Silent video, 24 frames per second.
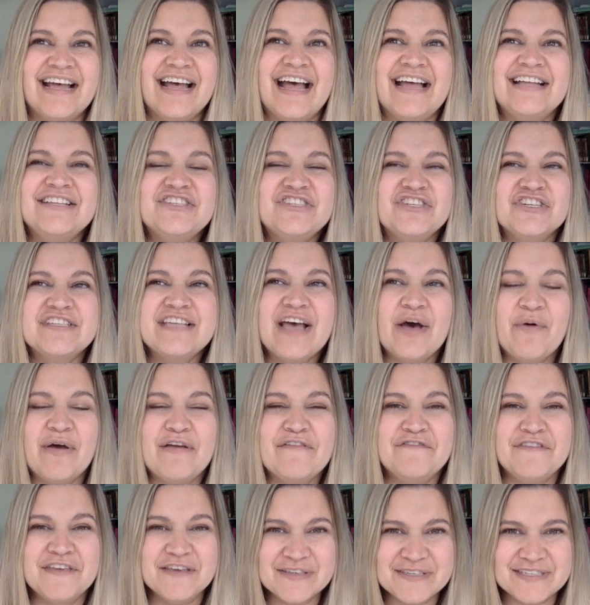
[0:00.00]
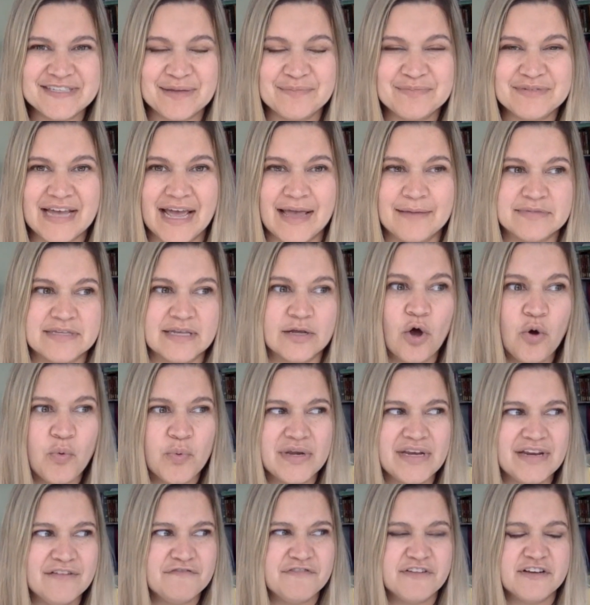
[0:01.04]
it's just how I feel sometimes. Like, oh, we
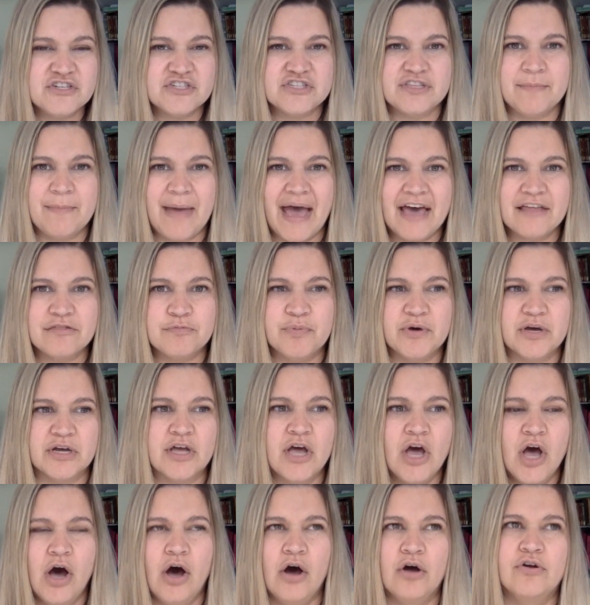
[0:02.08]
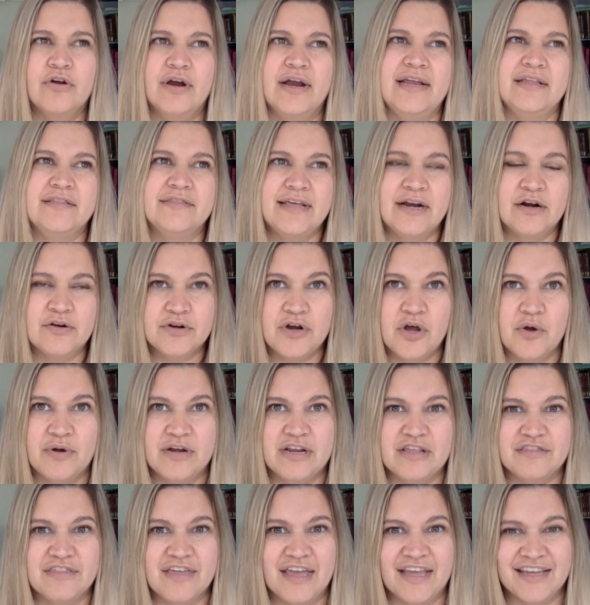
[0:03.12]
didn't finish the math book. Oh great, they don't know
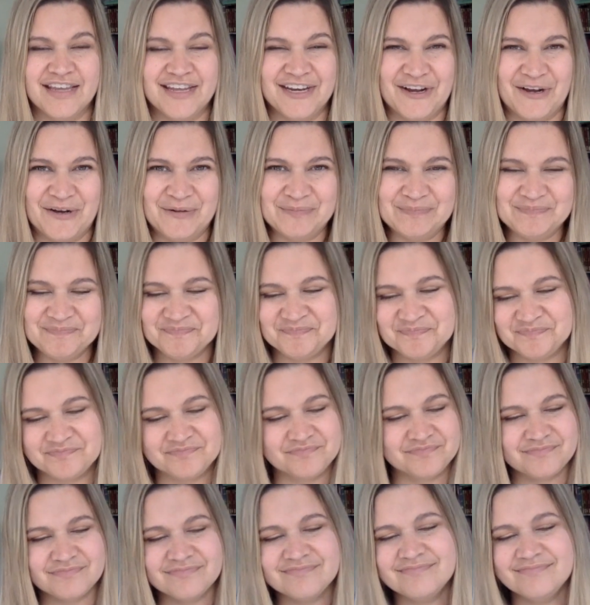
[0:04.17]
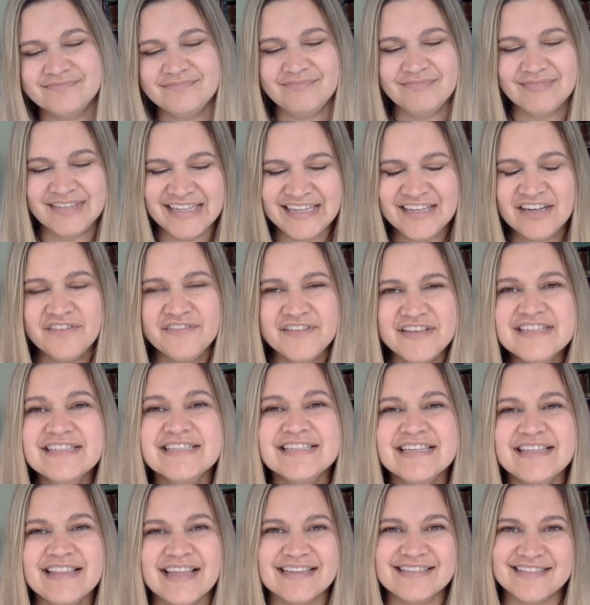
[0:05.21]
anything, you know? And
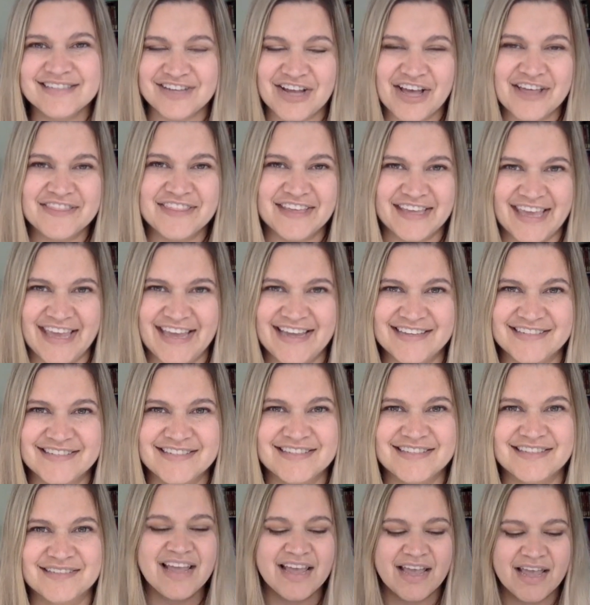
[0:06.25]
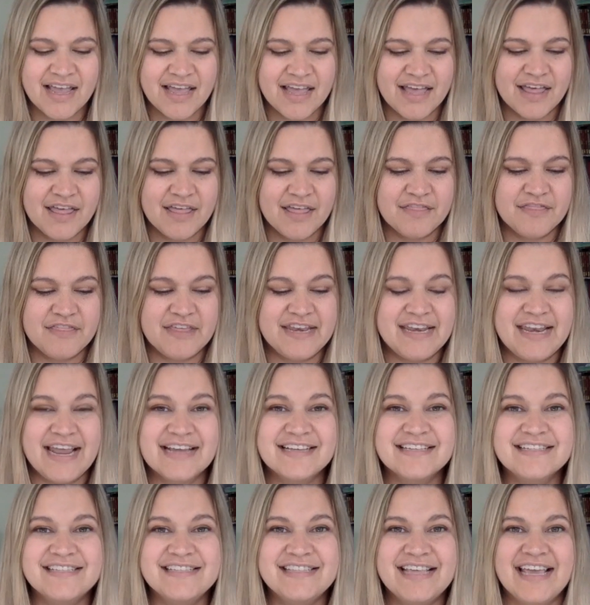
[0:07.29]
obviously that's not the case. The
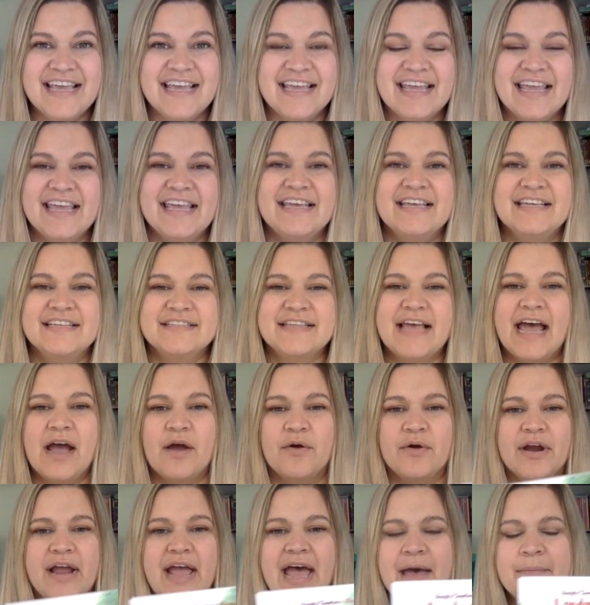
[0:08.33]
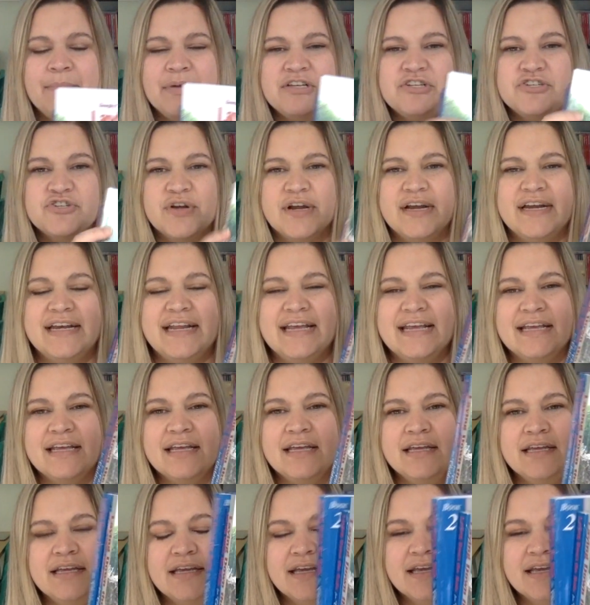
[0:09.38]
next thing is our habit training.